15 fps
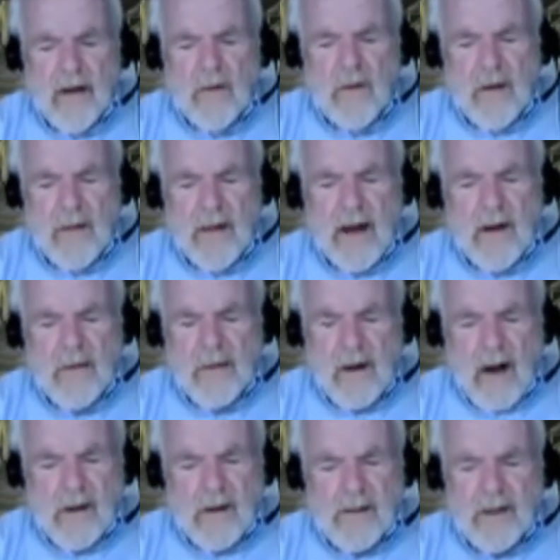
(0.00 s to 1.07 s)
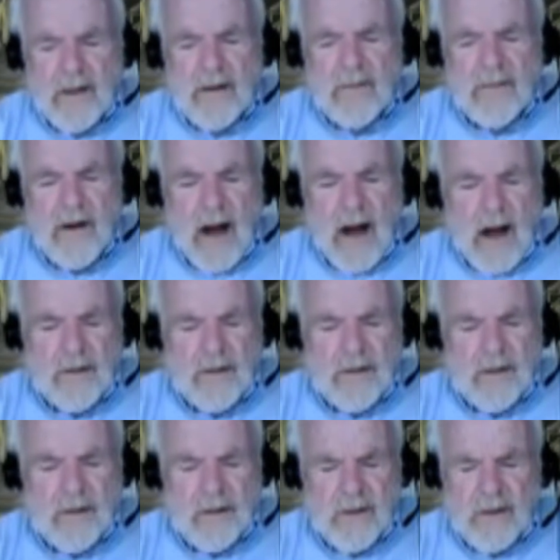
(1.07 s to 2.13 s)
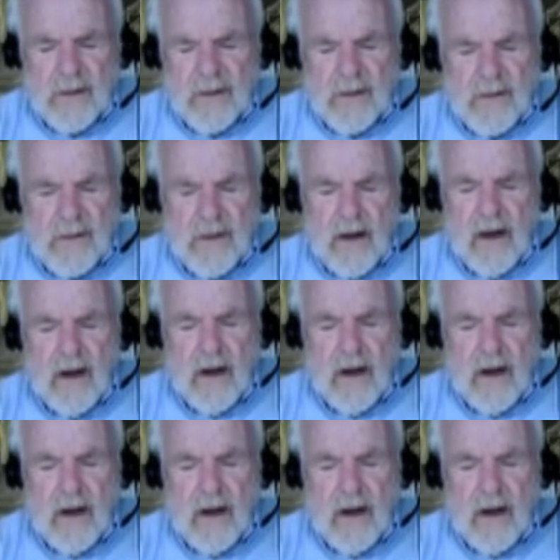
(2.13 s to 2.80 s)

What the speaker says: without self-consciousness